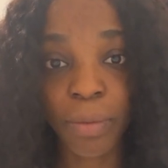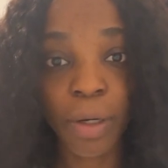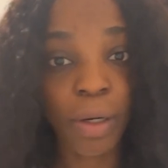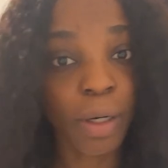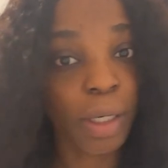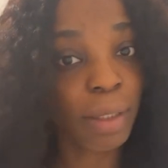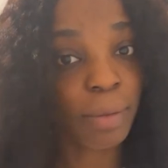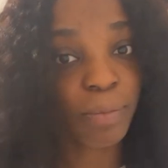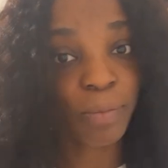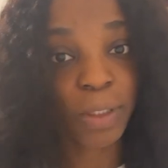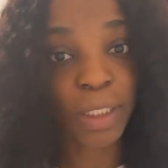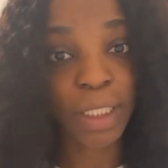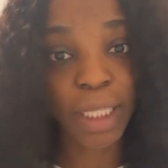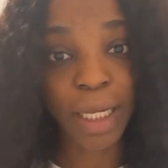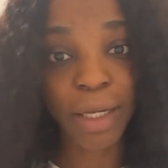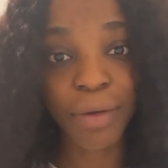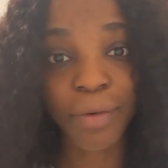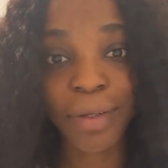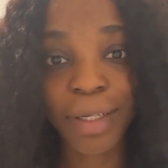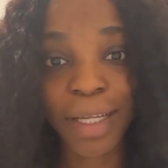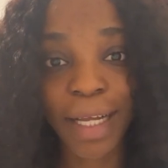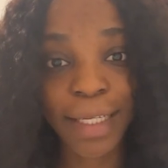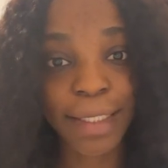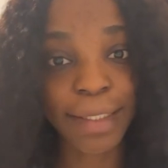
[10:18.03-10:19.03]
But thank
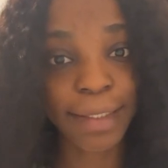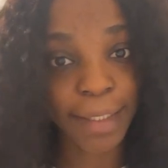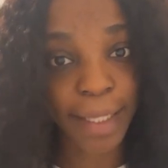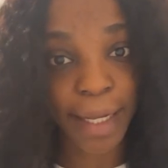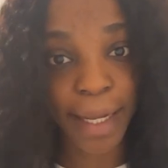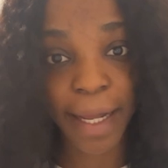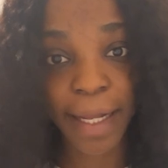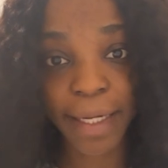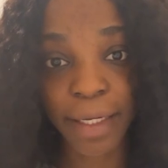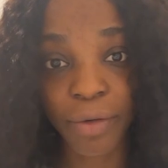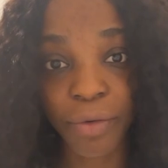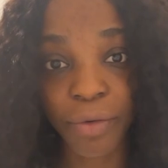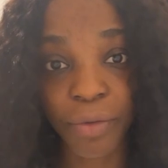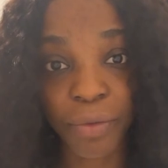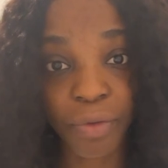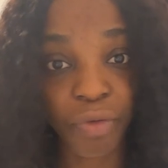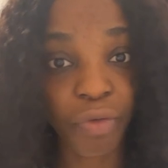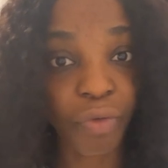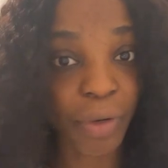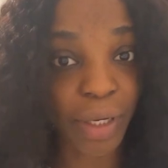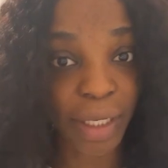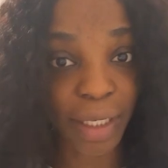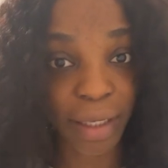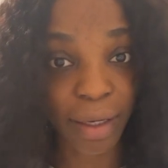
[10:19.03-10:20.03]
God I had a good
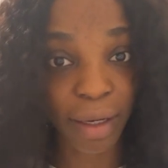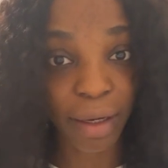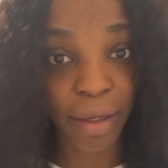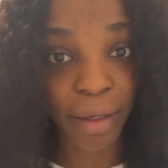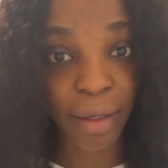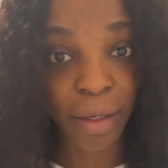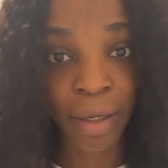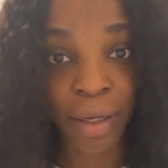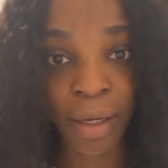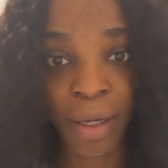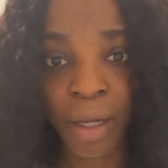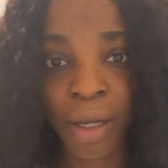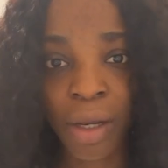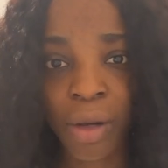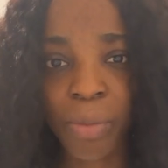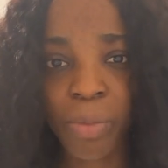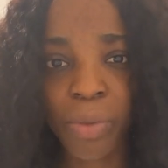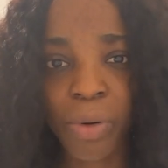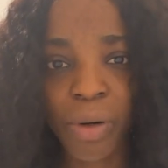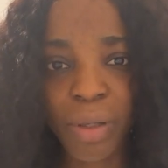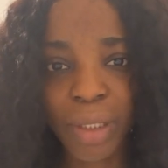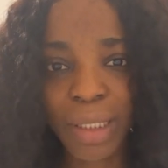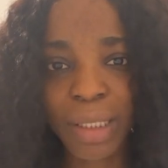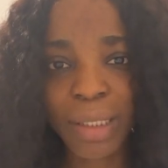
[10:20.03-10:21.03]
grade there.
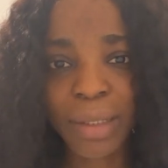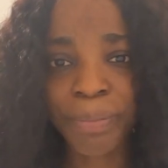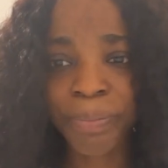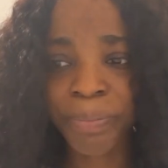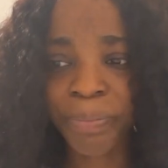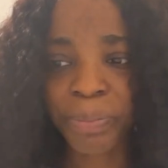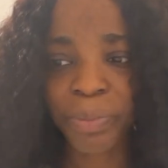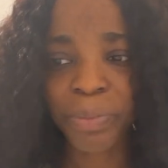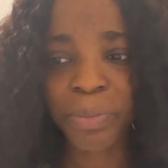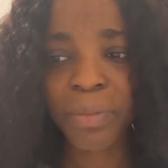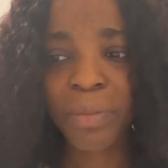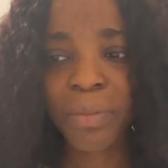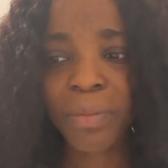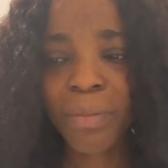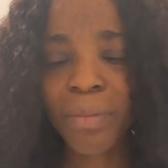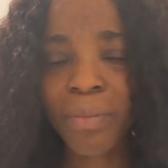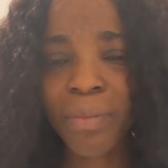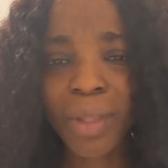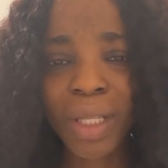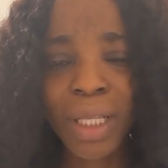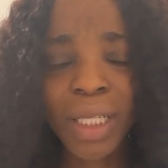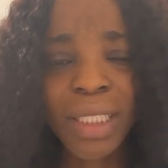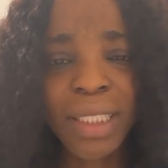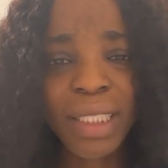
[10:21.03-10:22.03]
But
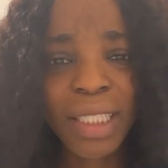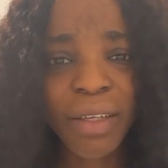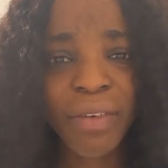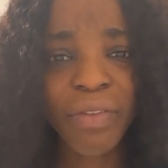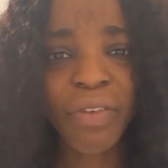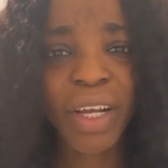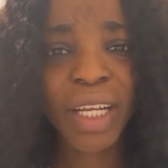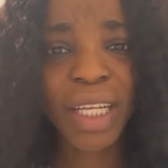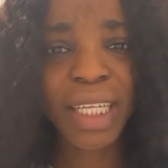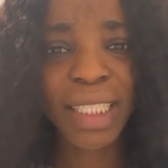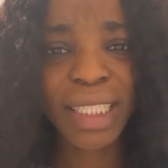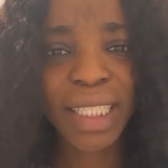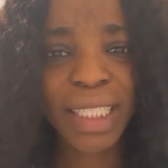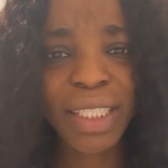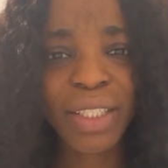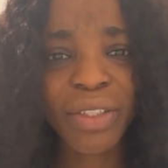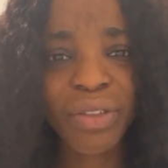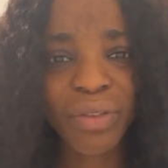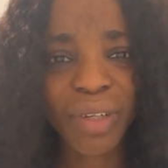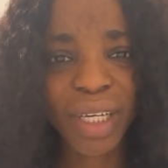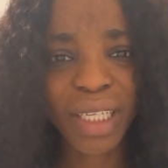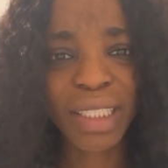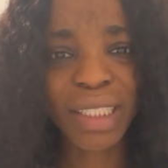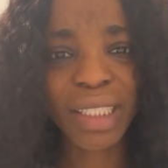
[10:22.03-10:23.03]
it's different. The
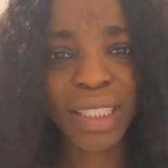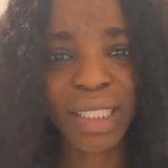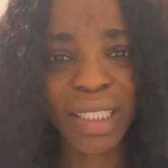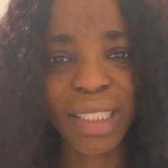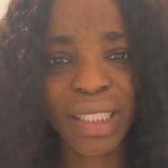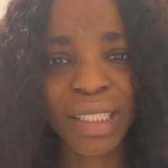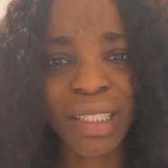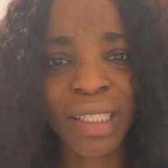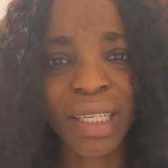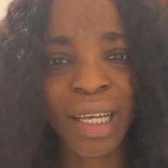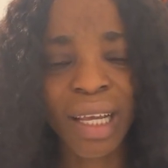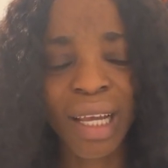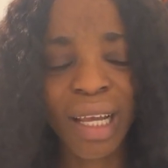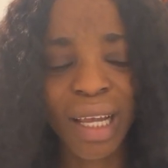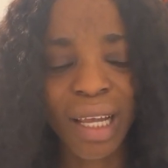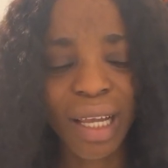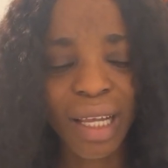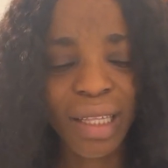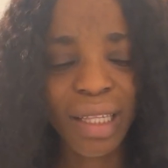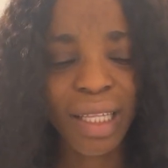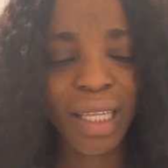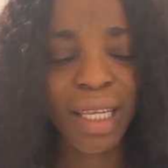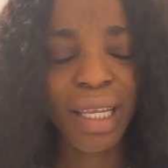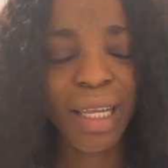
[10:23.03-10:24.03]
stress is
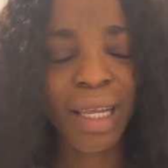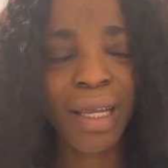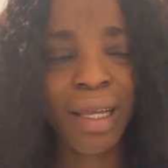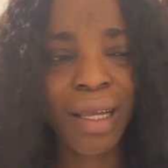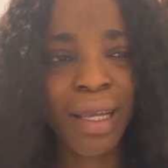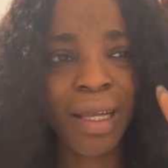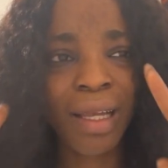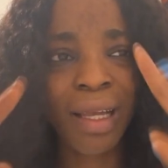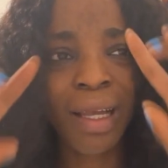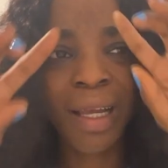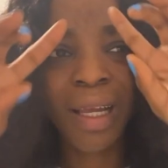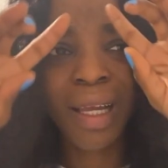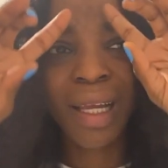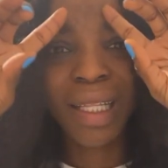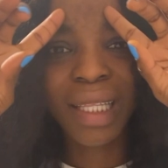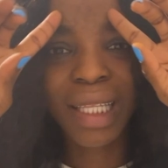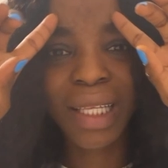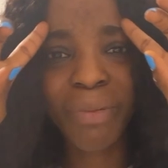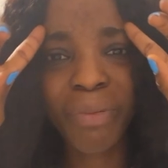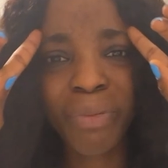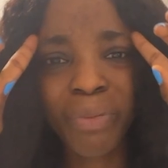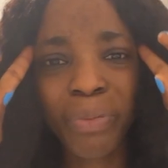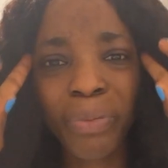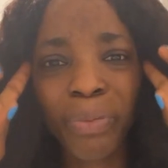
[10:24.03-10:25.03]
the
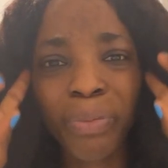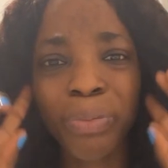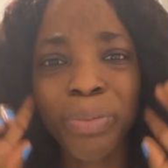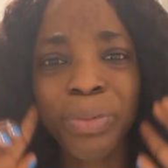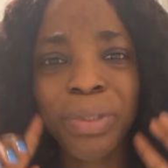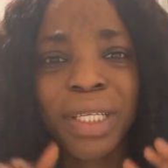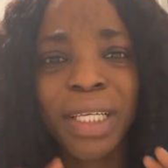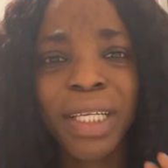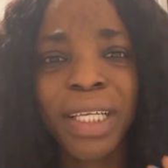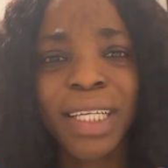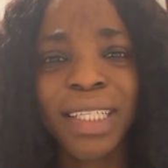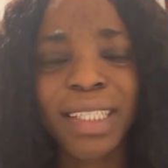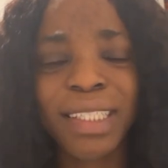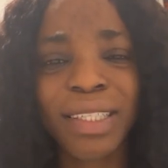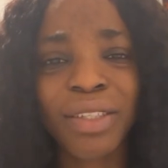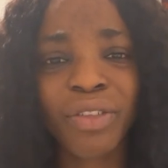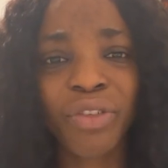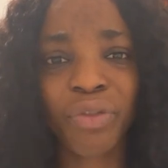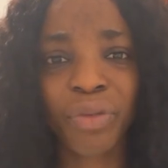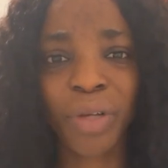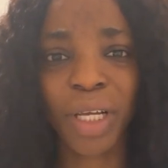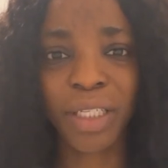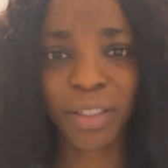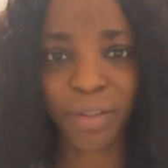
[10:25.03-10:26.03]
it's
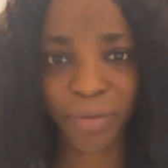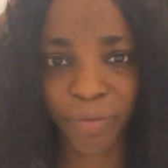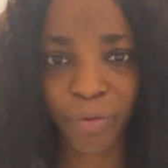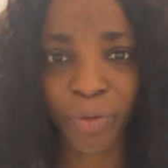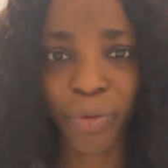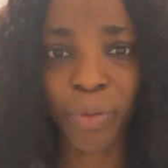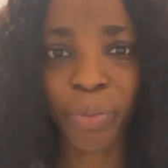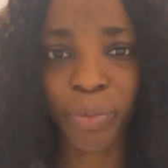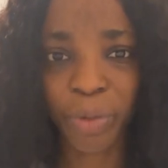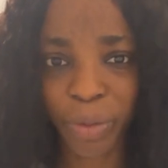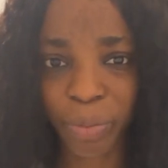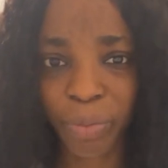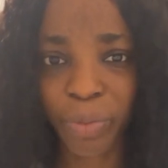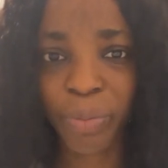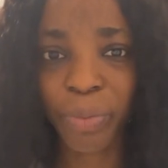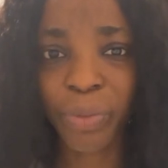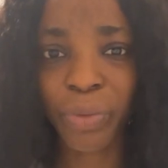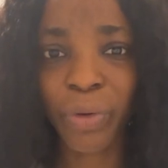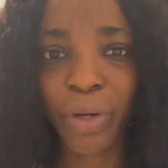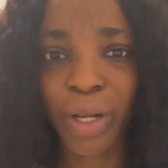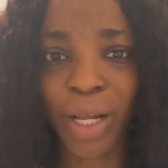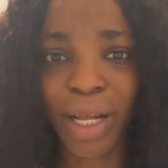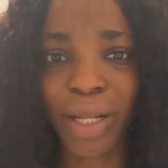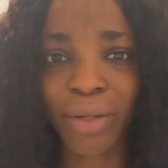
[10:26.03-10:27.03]
stressful for people
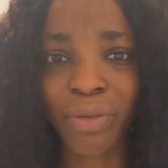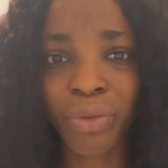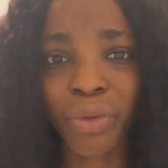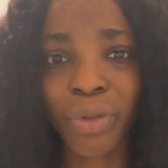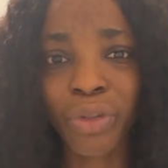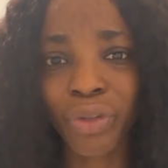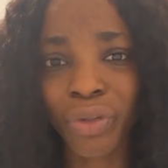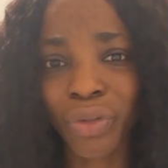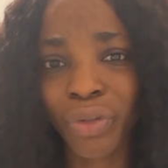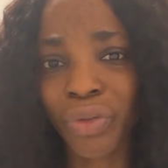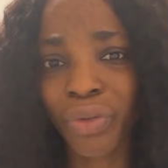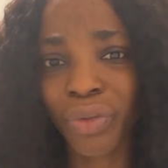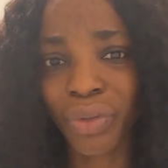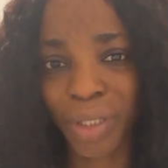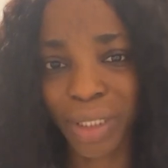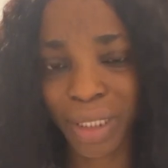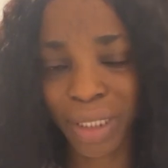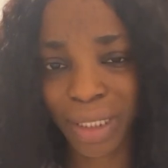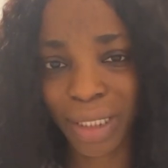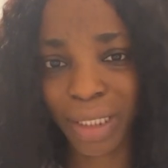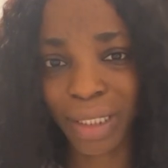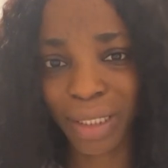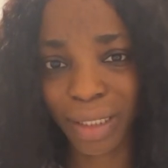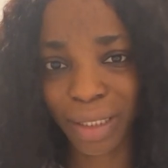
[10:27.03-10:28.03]
that are not used to the
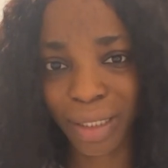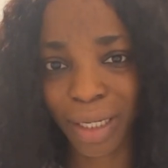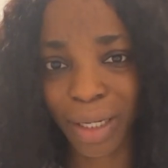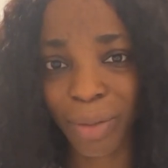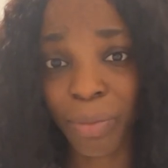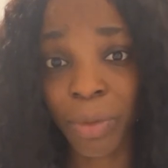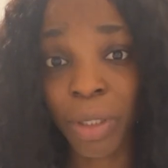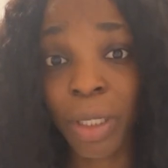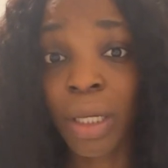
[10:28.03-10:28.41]
system.